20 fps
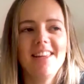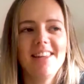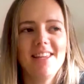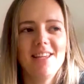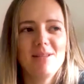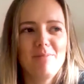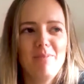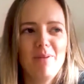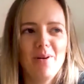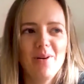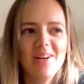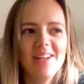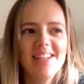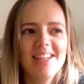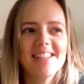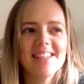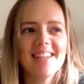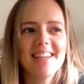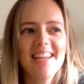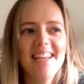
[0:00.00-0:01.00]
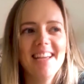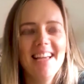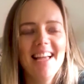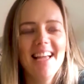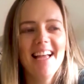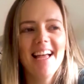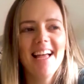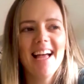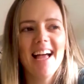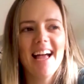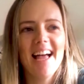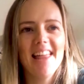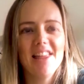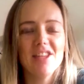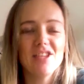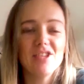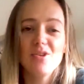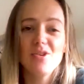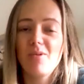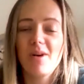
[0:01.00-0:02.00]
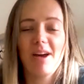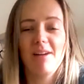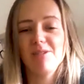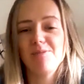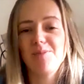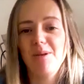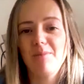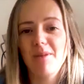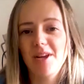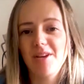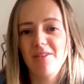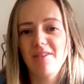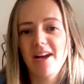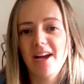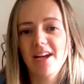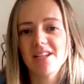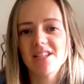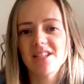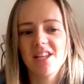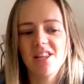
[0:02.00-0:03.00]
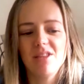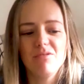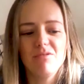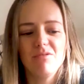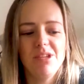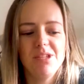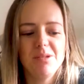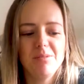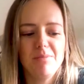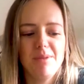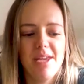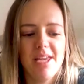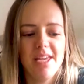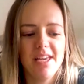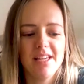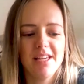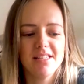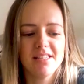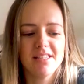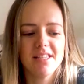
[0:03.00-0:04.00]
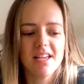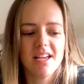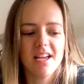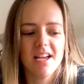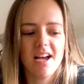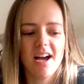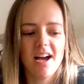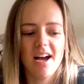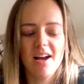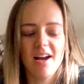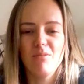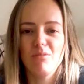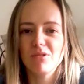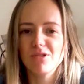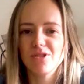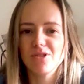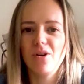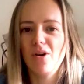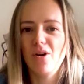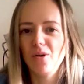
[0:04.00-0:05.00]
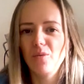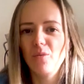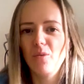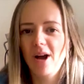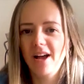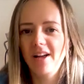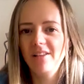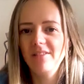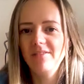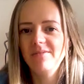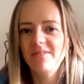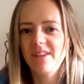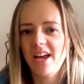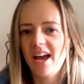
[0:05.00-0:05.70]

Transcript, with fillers: at this point. And there's no way I was being medevaced. And the reason being is I was not unwell.